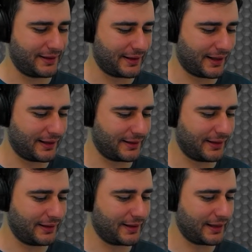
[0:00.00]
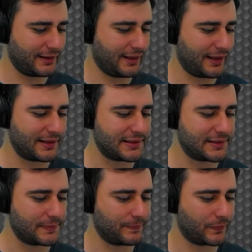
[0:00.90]
And in that
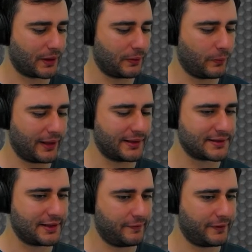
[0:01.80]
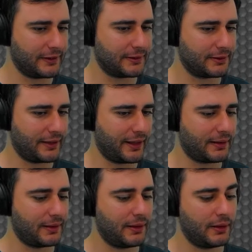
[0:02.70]
case, when it's different,
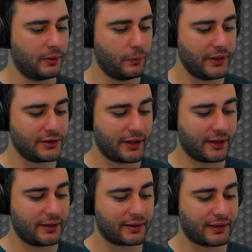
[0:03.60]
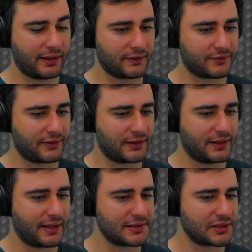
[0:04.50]
then we check if it
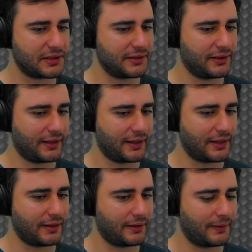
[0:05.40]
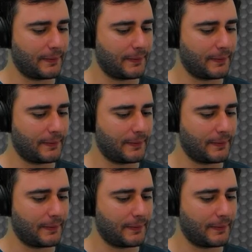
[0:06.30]
does contain